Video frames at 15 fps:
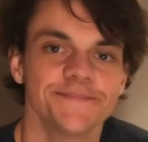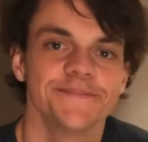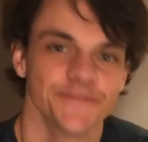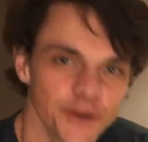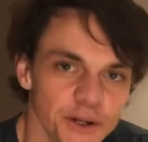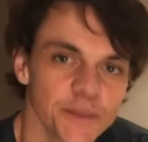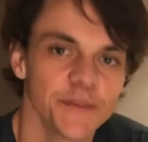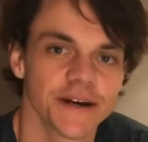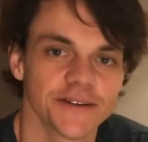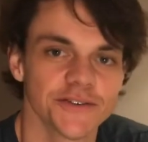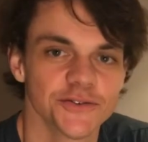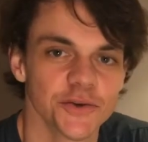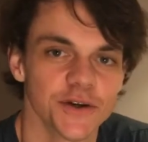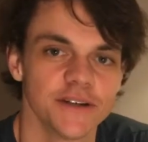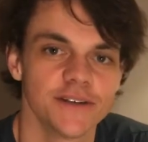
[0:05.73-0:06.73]
welcome back to
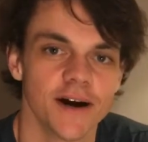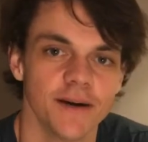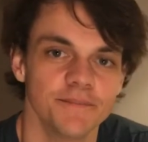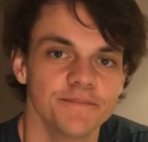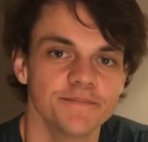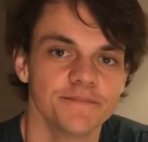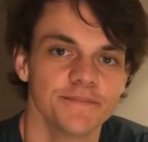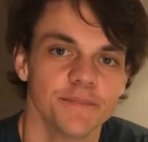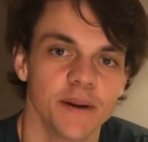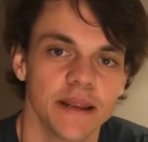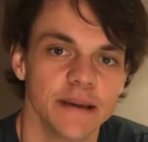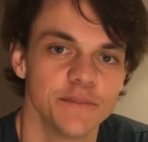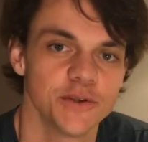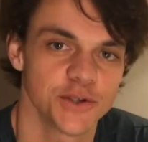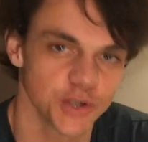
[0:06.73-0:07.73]
Storytime. My
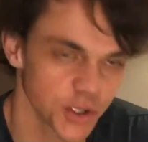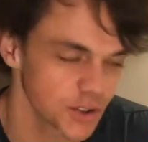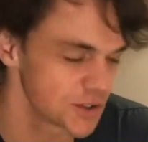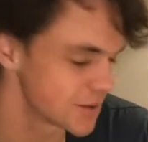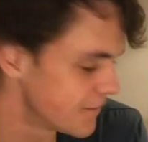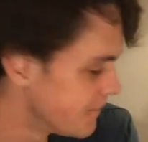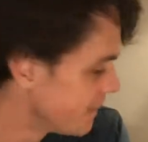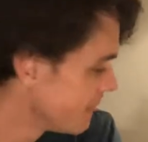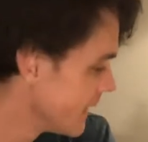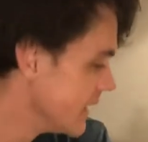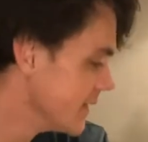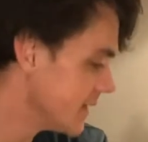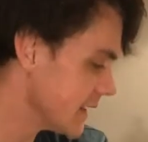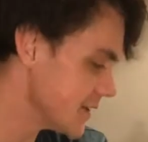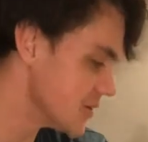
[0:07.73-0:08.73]
name is Josh.
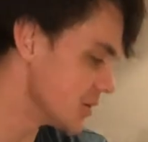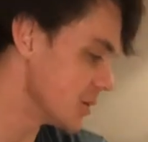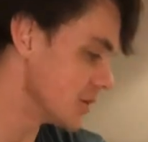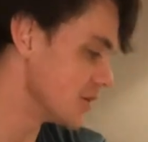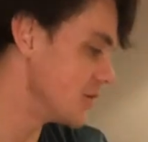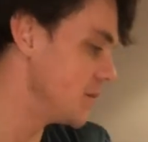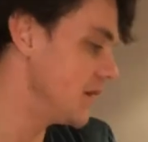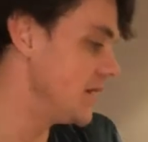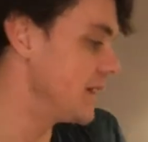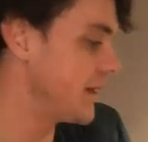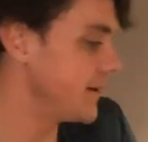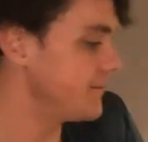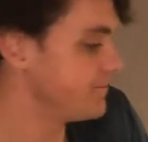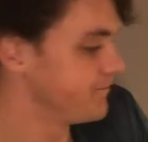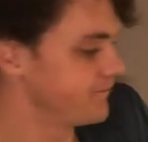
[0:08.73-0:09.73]
Thank you so much for being
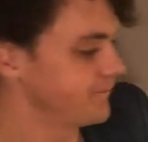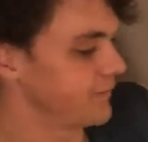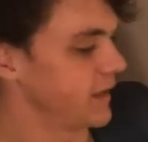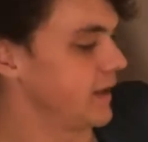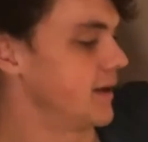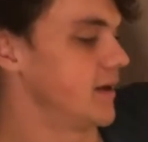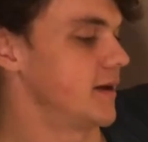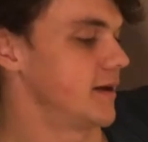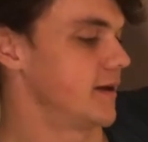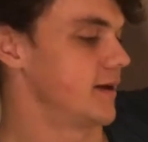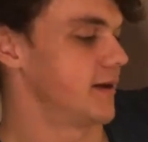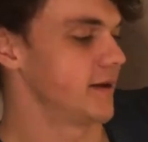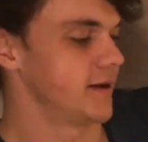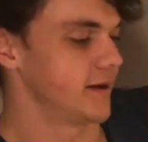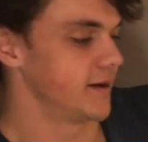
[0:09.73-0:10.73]
here.
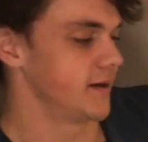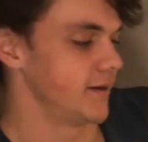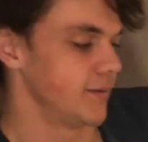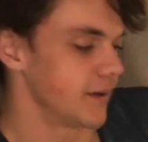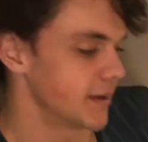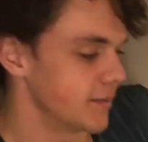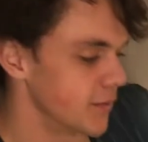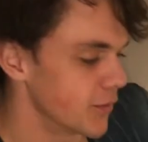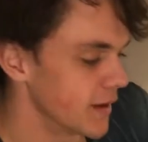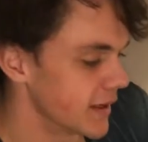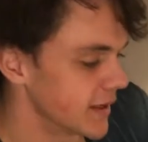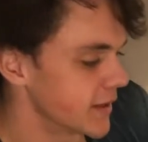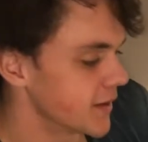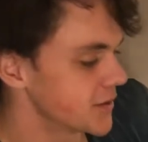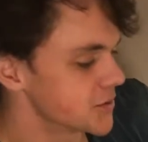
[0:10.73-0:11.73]
We're going to be
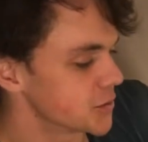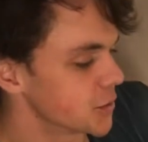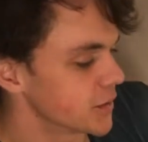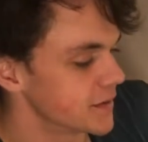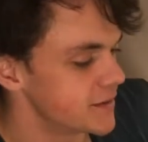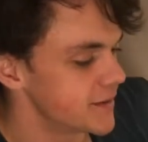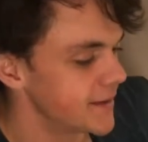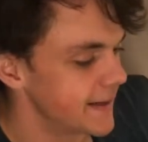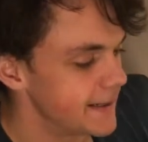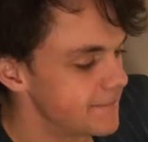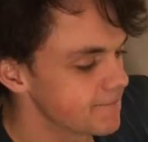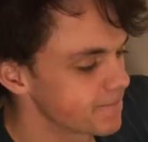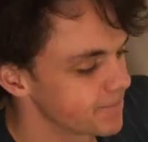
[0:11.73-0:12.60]
reading another story today